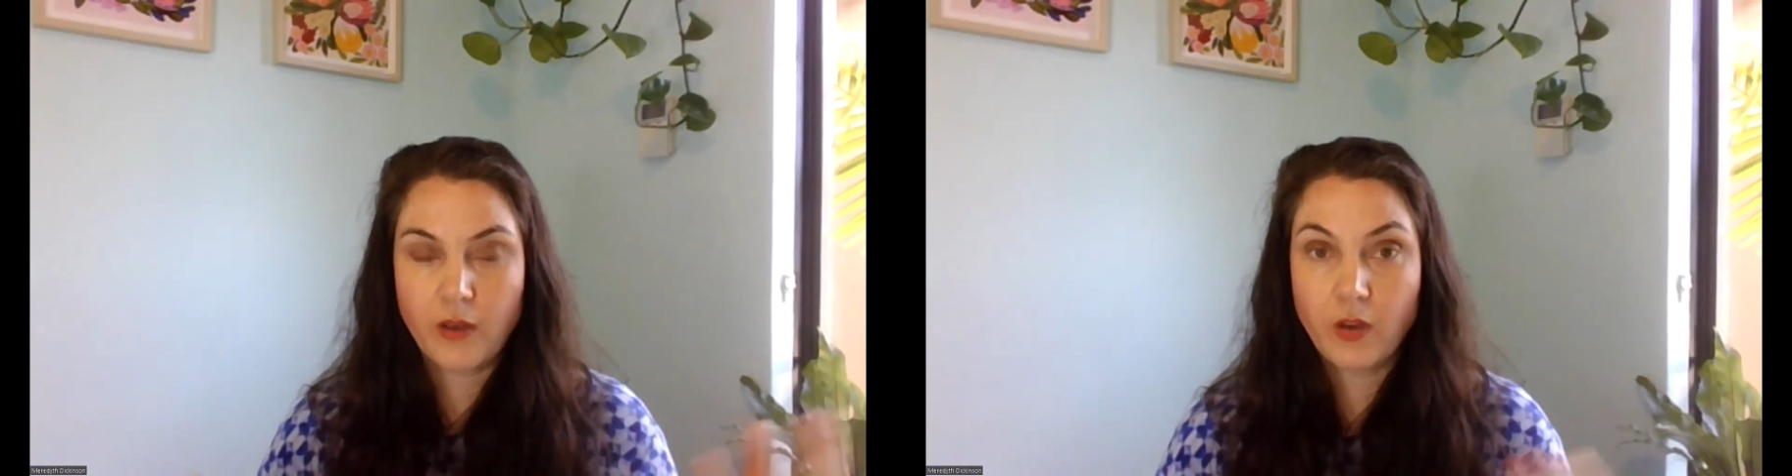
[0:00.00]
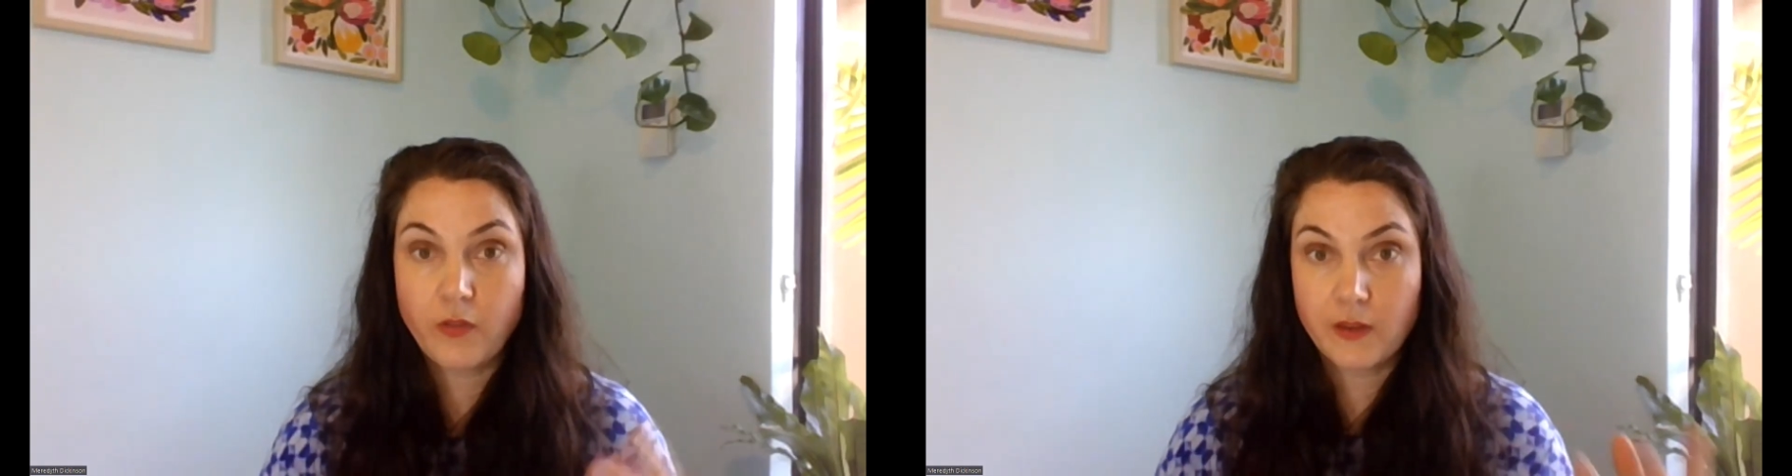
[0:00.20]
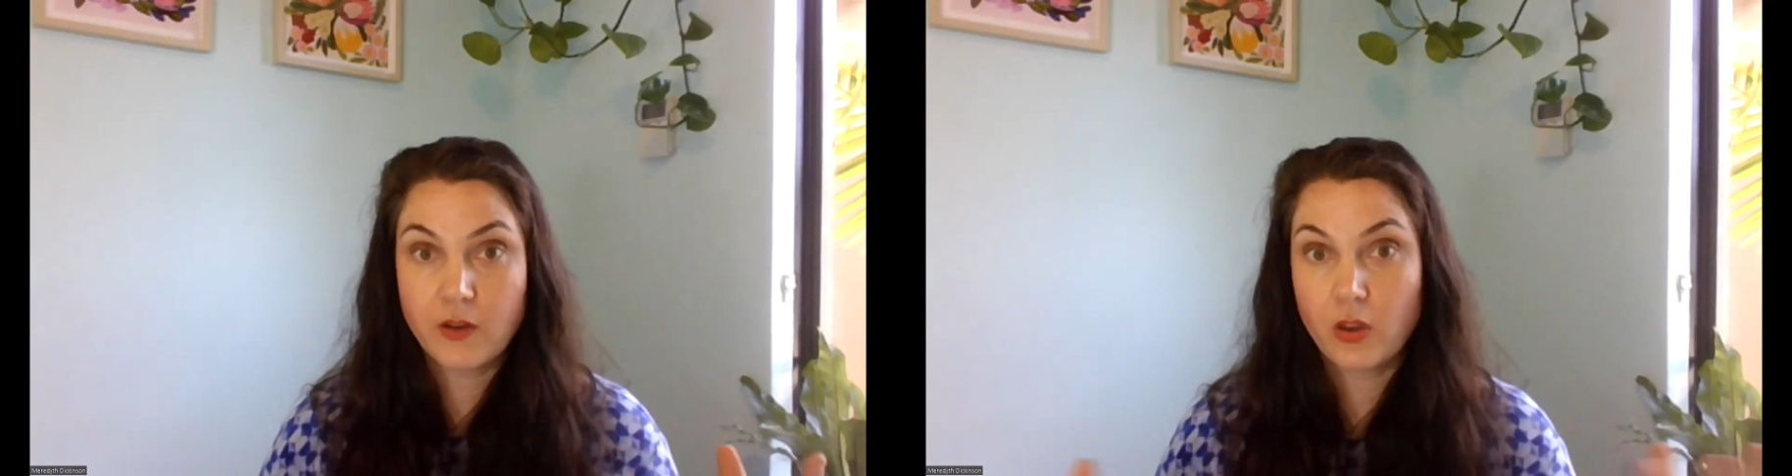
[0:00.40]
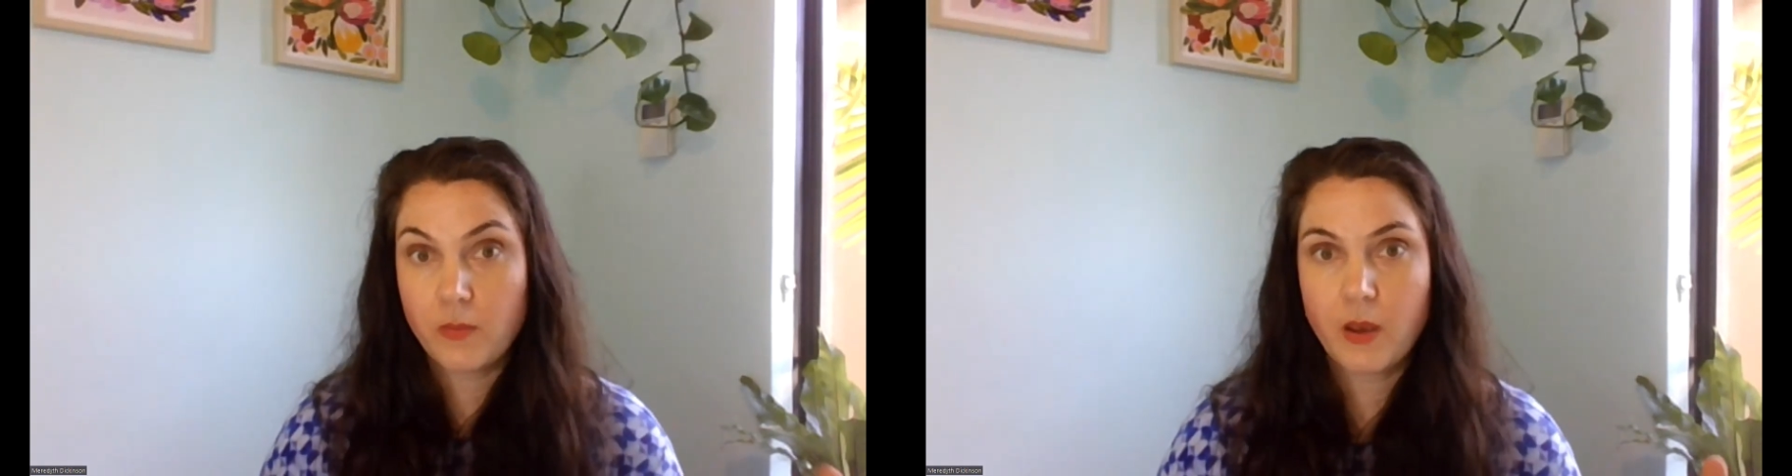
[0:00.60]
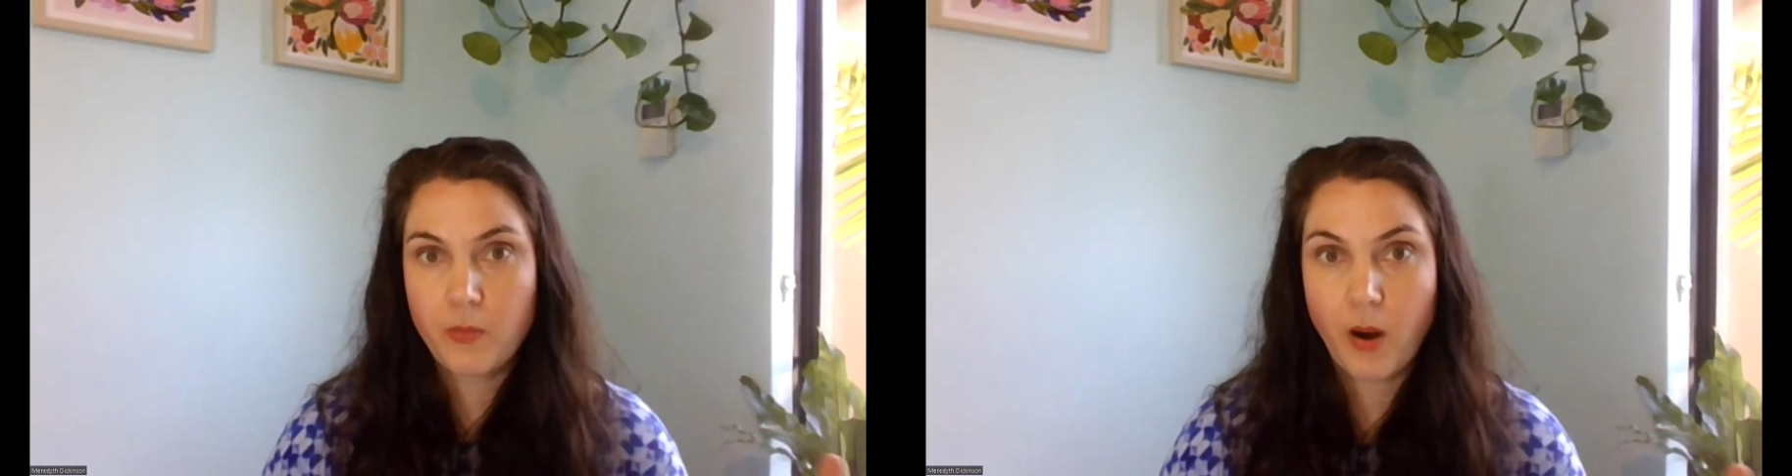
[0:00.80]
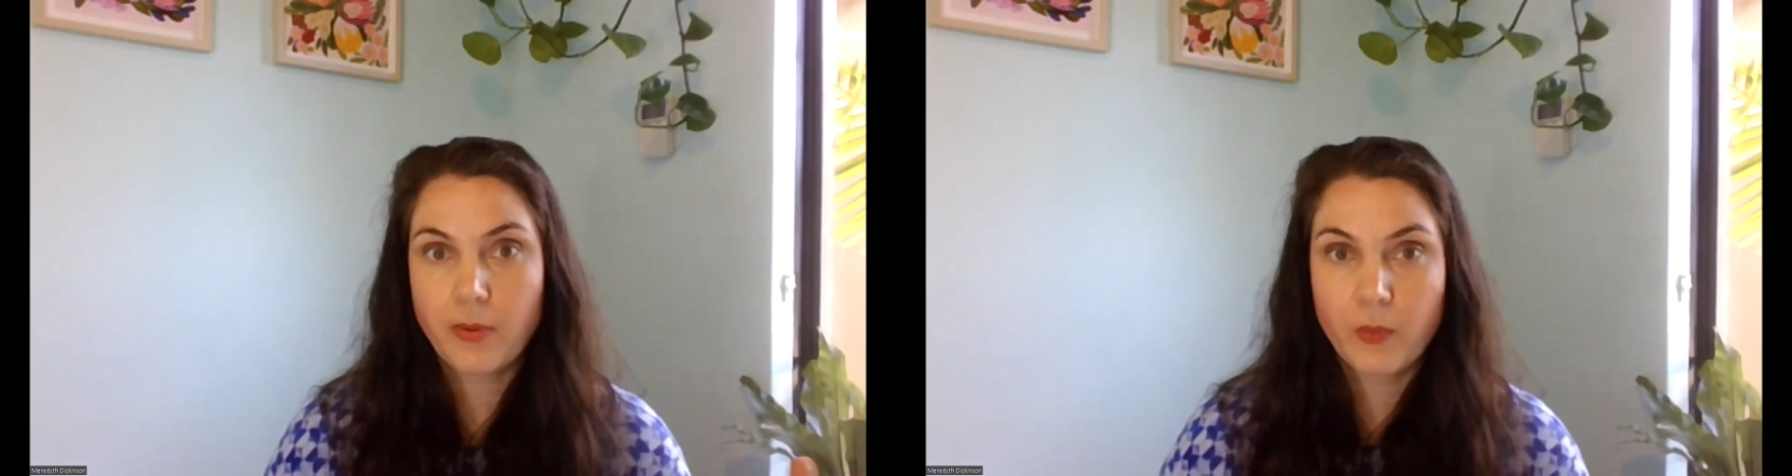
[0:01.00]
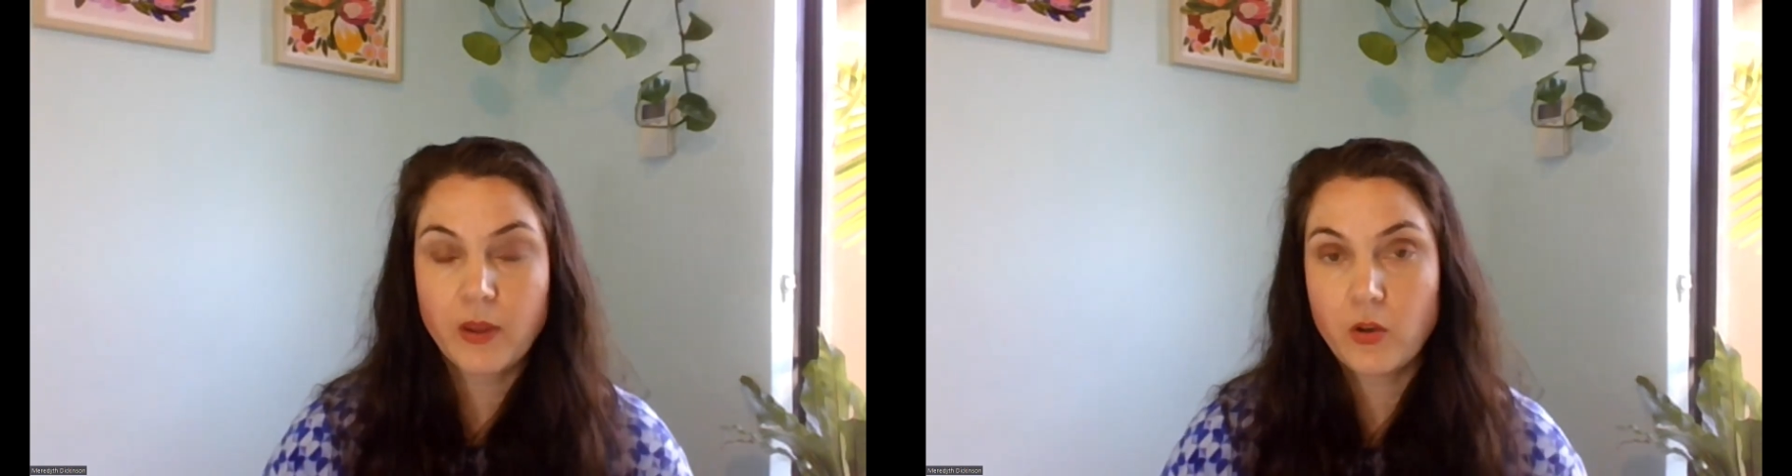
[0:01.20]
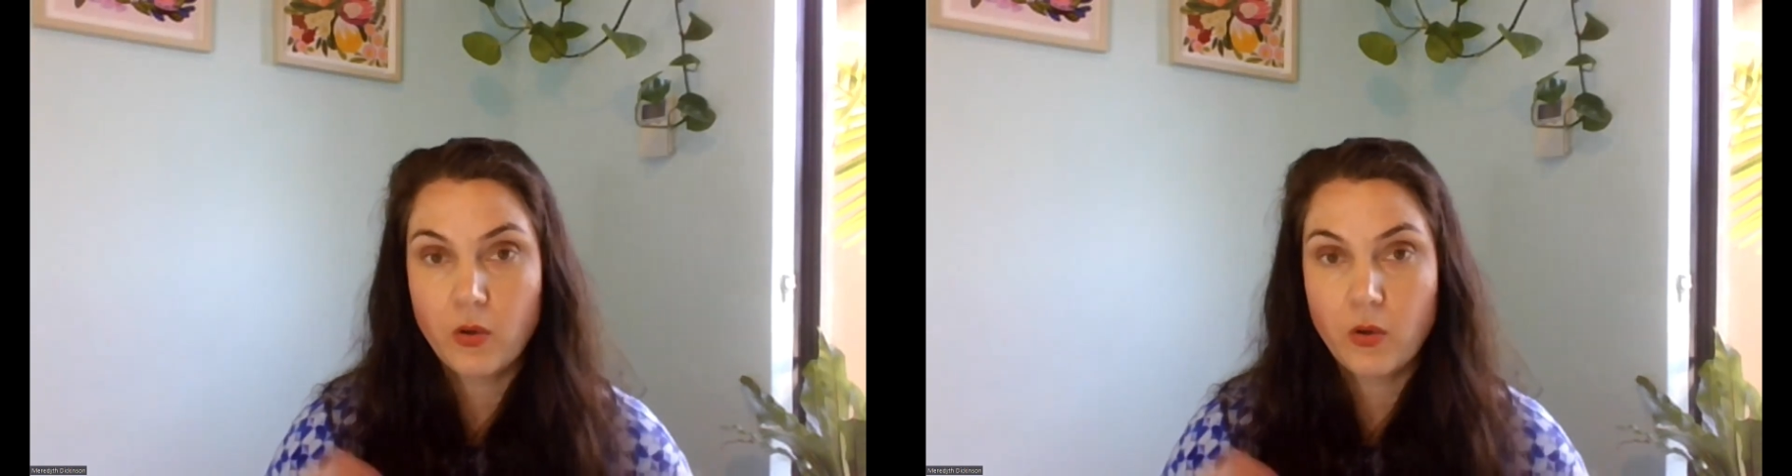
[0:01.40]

obviously going to be a problem when